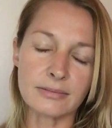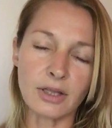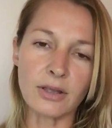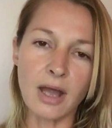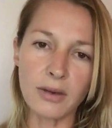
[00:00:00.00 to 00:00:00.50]

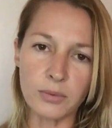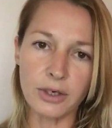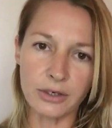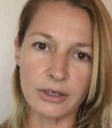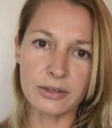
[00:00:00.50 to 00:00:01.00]
The light
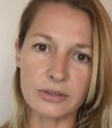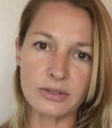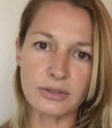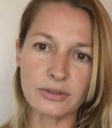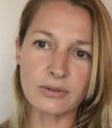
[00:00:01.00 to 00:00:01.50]
workers
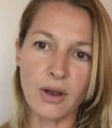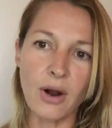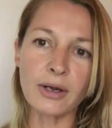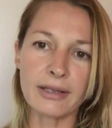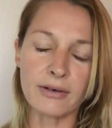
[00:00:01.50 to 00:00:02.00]

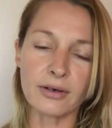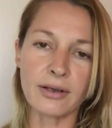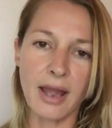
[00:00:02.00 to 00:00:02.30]
are here